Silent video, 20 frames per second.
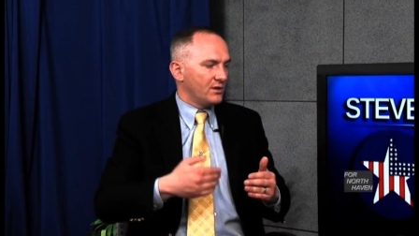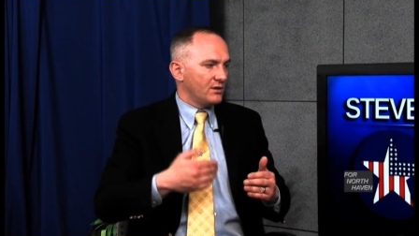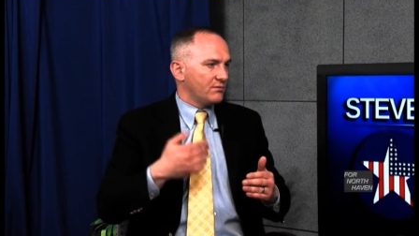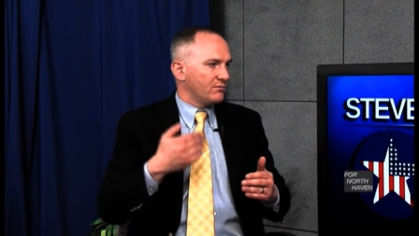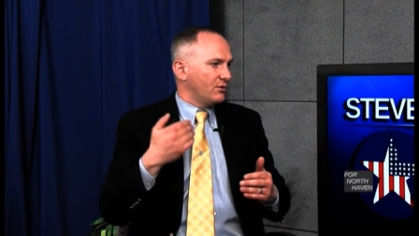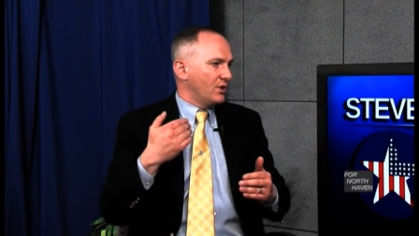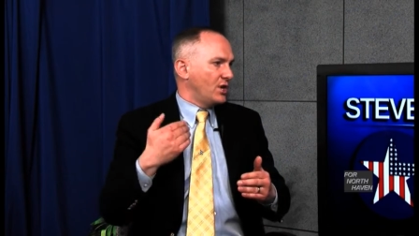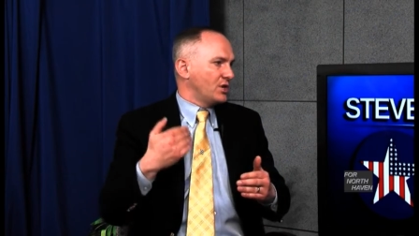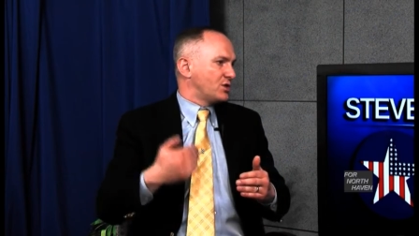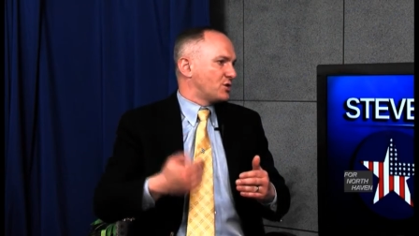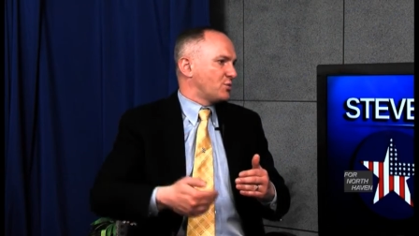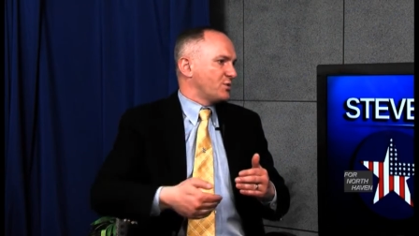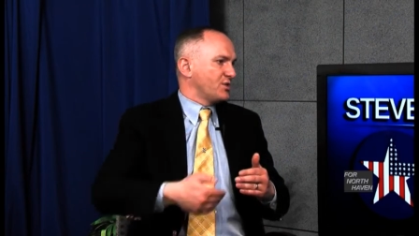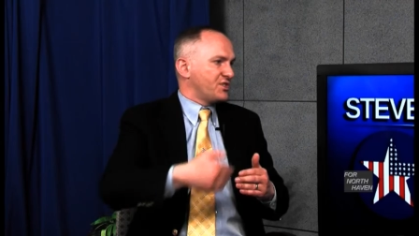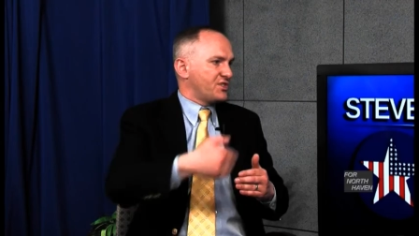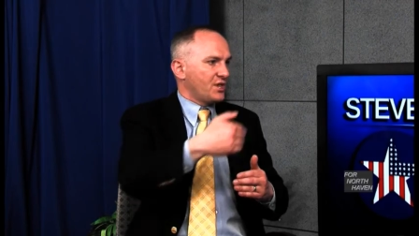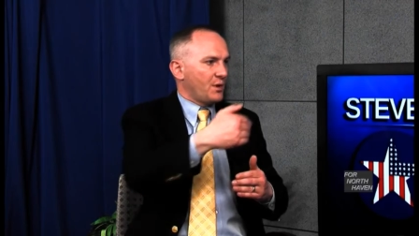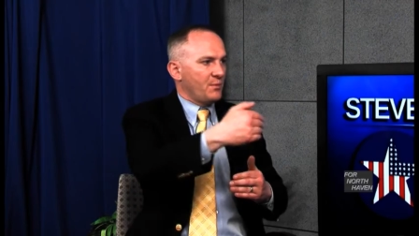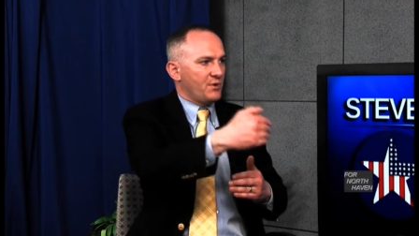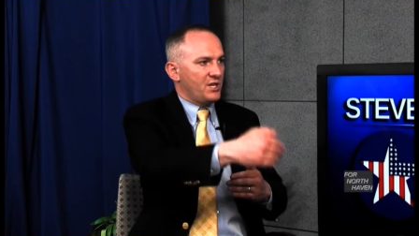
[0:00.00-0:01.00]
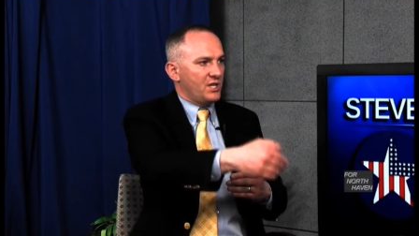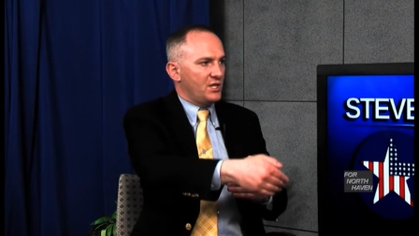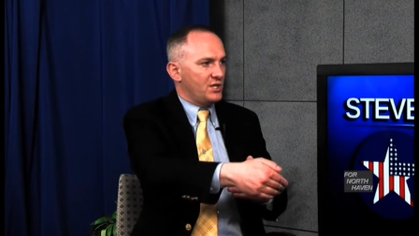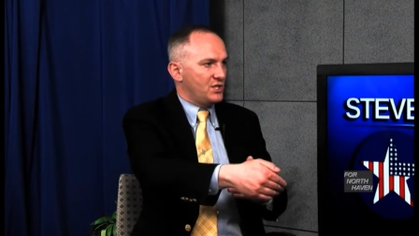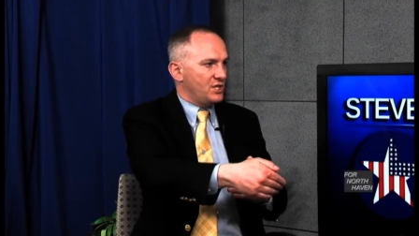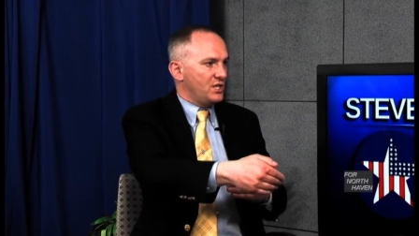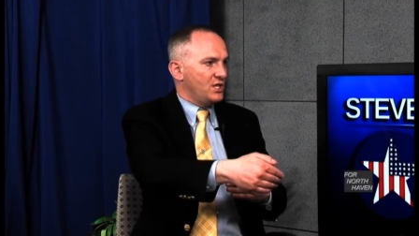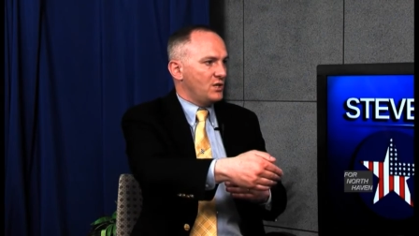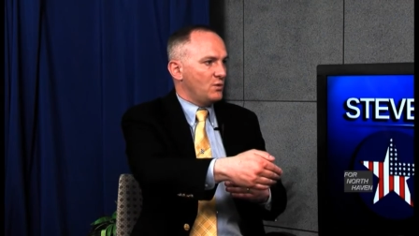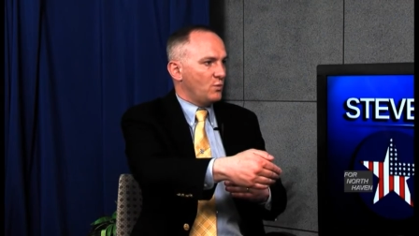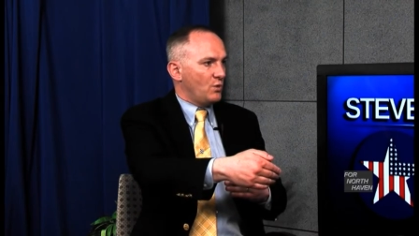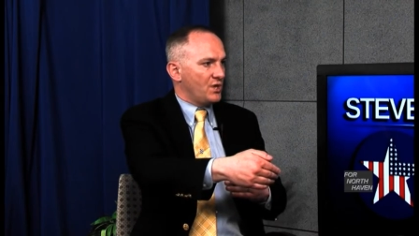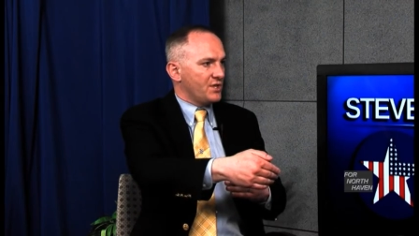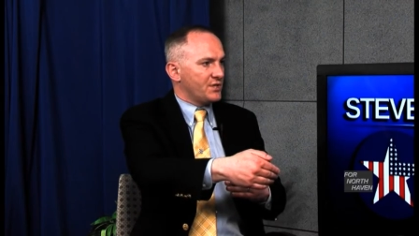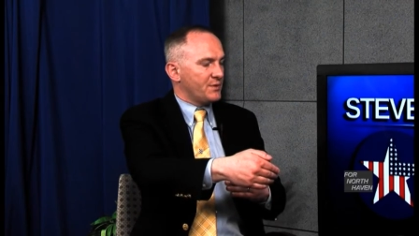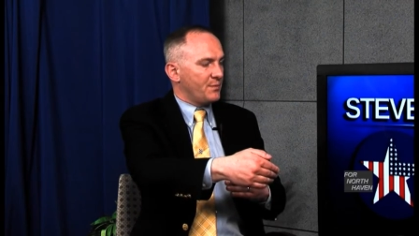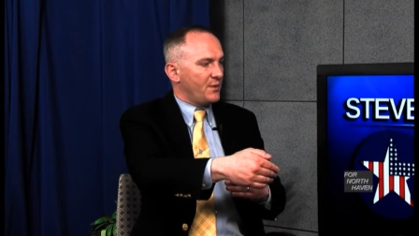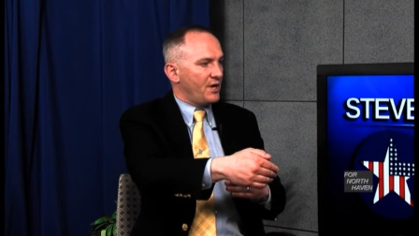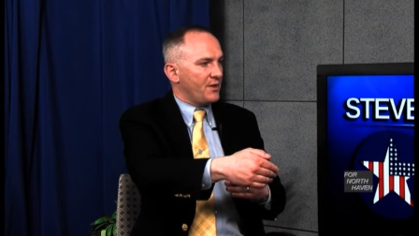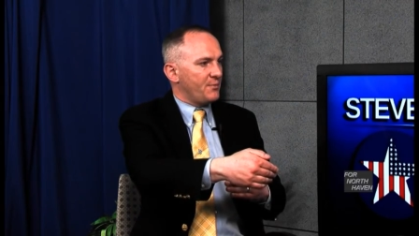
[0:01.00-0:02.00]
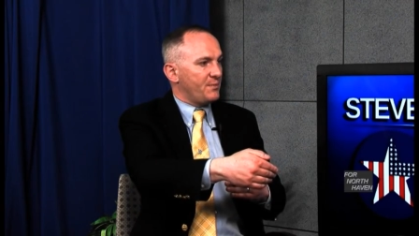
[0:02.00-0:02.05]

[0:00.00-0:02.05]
lunch with somebody at GE once a month.